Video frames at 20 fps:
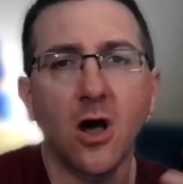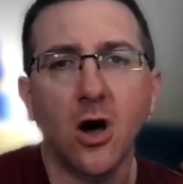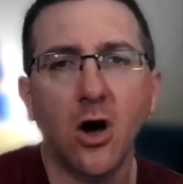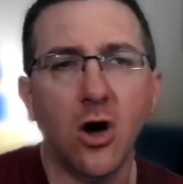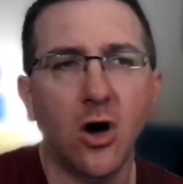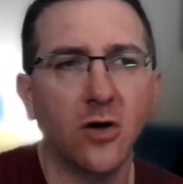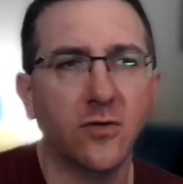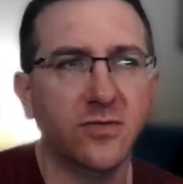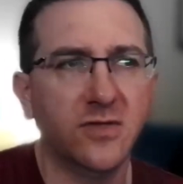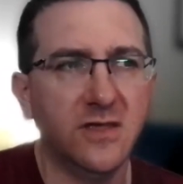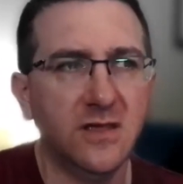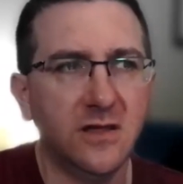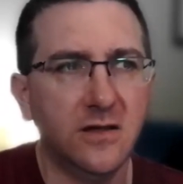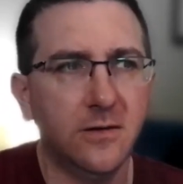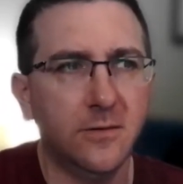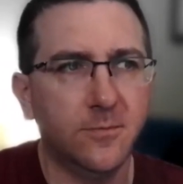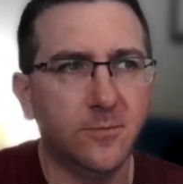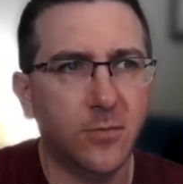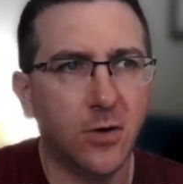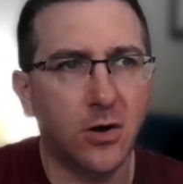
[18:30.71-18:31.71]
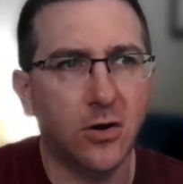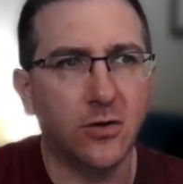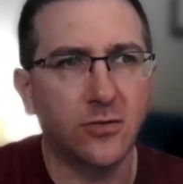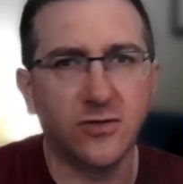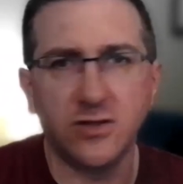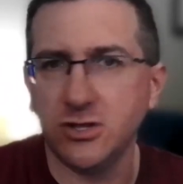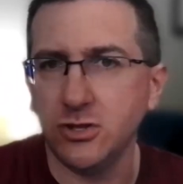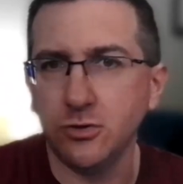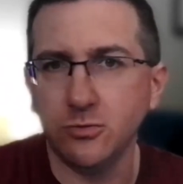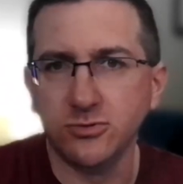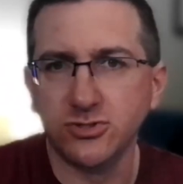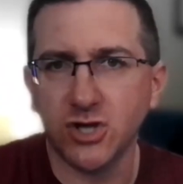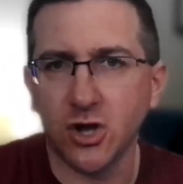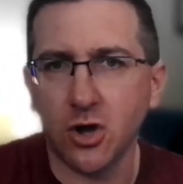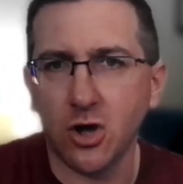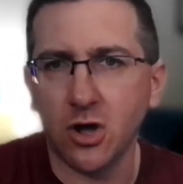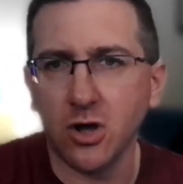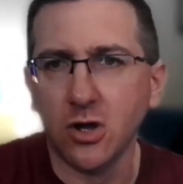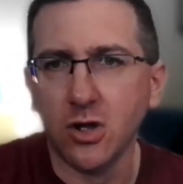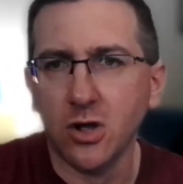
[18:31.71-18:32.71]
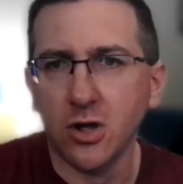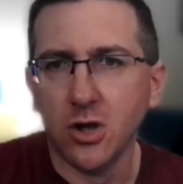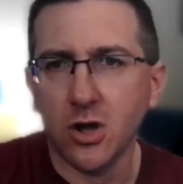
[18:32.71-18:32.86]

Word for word: Uh, the the Utah